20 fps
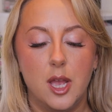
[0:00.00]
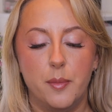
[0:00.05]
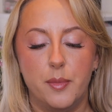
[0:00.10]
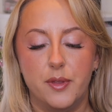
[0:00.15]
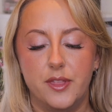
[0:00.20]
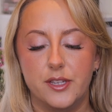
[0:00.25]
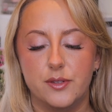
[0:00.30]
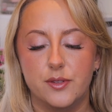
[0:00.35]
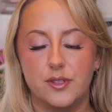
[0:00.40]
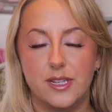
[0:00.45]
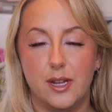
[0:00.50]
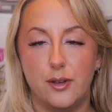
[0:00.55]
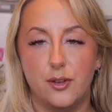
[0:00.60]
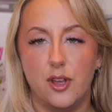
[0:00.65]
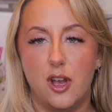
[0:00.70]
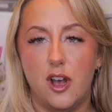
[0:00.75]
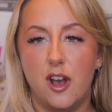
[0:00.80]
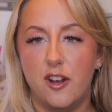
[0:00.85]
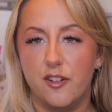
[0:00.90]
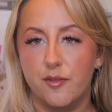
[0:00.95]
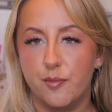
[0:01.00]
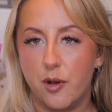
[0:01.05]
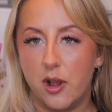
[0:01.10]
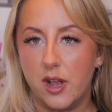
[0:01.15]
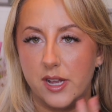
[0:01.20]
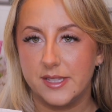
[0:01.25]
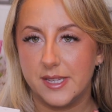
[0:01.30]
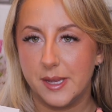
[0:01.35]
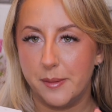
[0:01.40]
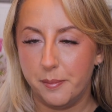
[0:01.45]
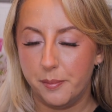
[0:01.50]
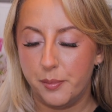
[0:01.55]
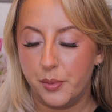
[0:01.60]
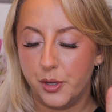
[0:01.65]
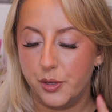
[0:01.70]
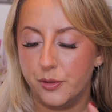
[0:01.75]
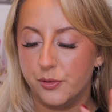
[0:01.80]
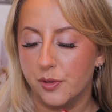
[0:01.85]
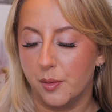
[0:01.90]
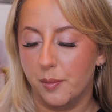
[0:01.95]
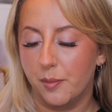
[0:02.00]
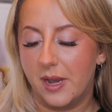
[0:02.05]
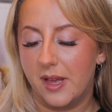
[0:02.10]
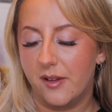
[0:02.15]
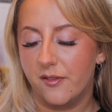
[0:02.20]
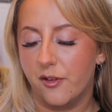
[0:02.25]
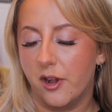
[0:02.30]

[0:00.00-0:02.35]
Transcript: but this was down to half price in Boots on Black